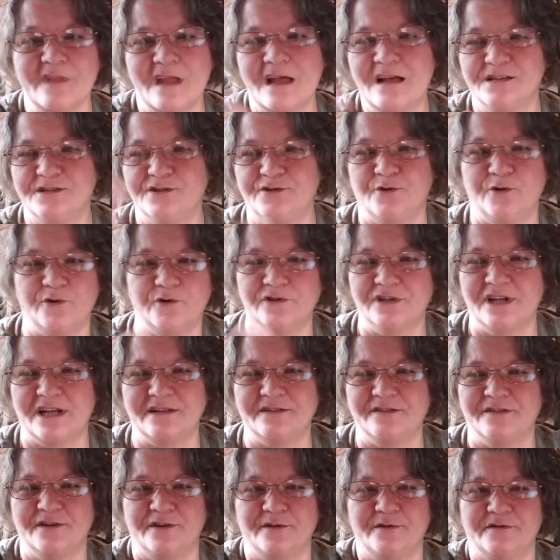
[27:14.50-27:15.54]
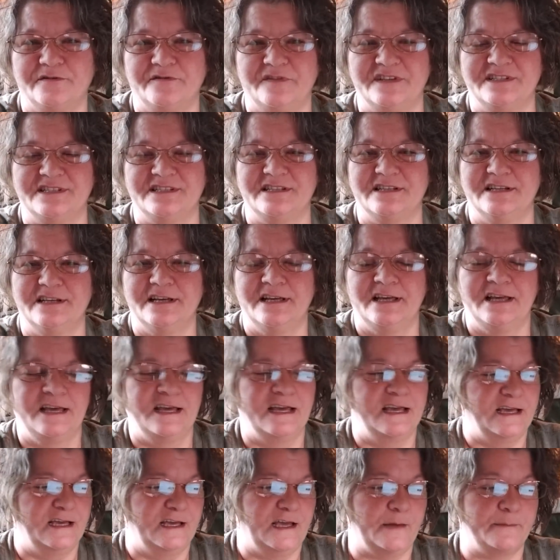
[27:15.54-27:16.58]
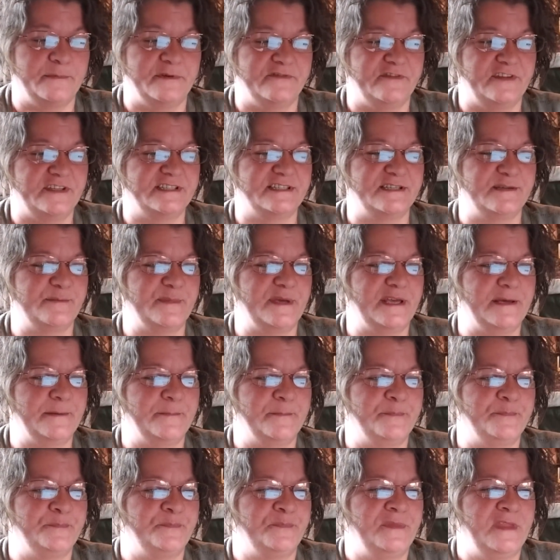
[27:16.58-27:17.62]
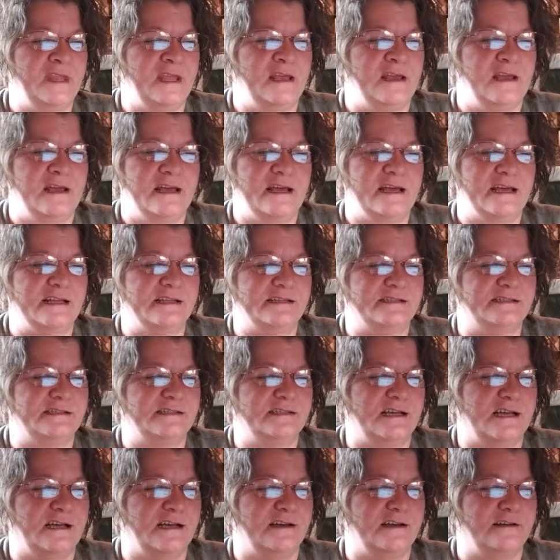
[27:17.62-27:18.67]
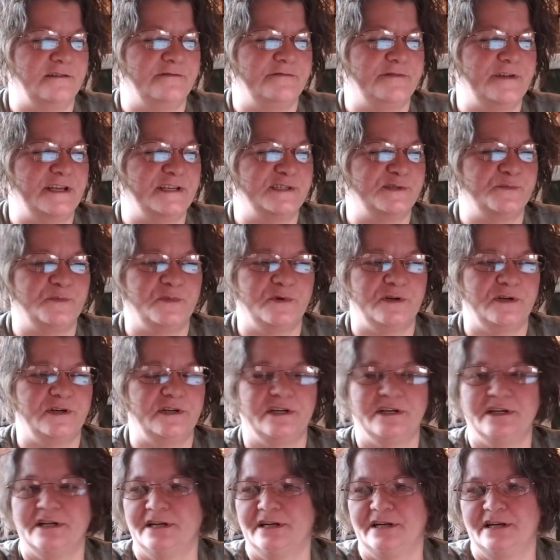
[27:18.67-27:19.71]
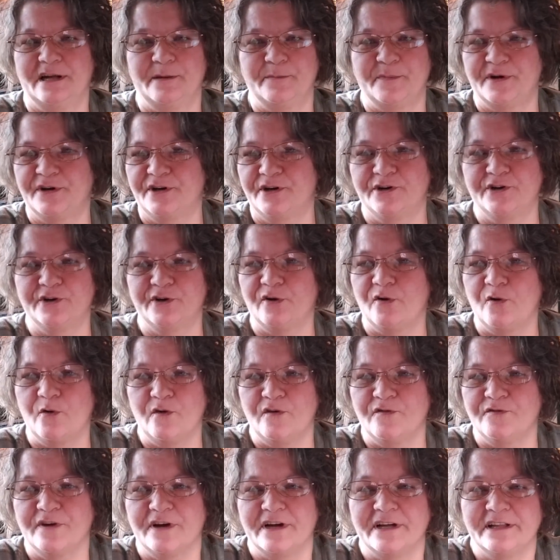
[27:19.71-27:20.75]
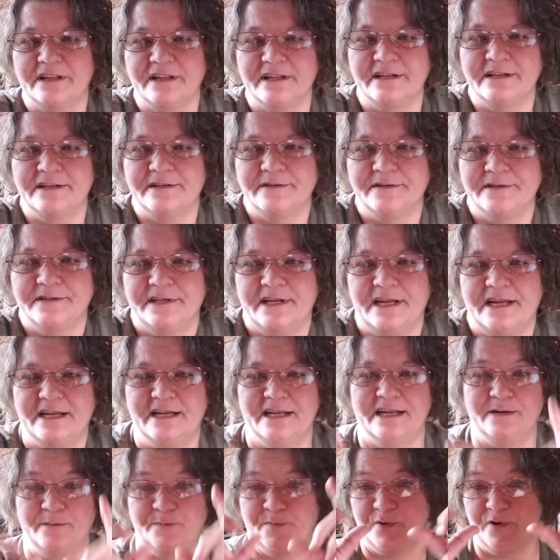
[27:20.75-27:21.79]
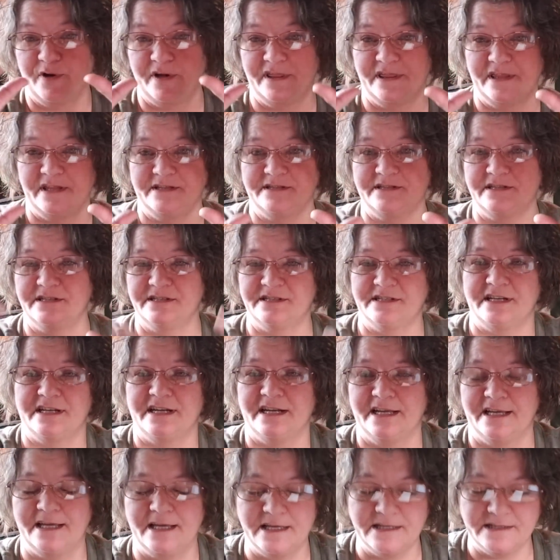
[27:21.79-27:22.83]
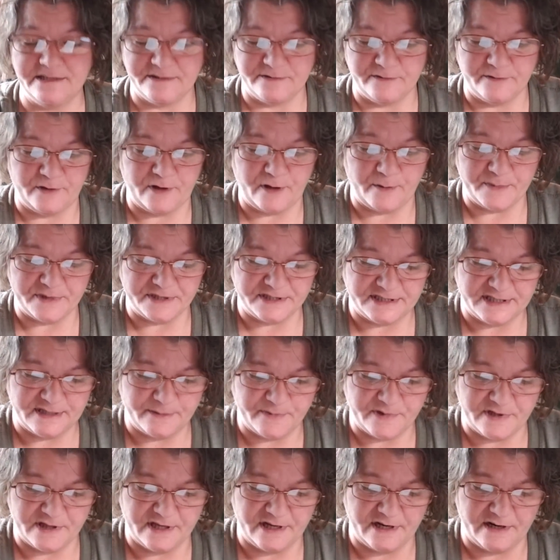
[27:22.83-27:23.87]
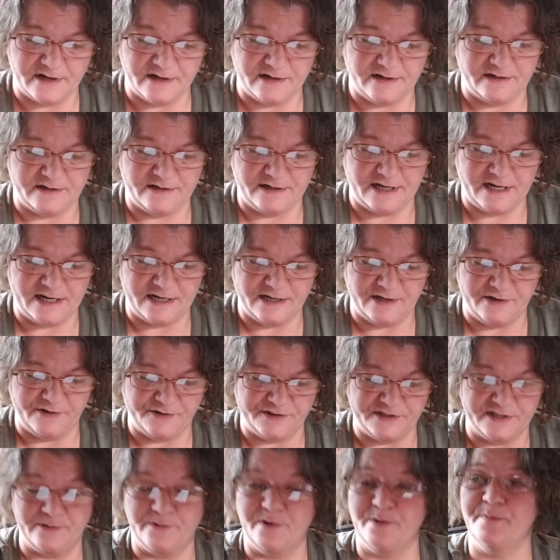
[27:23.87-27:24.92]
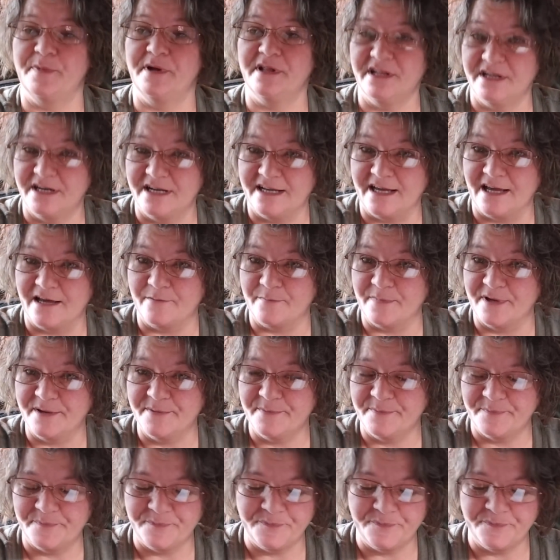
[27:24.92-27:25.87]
scroll down through and visit. Come and visit me. It's Facebook, and I'm under Nicole Franklin, and in parentheses Niki. So come and see me there, and you'll see what Melanie gave me.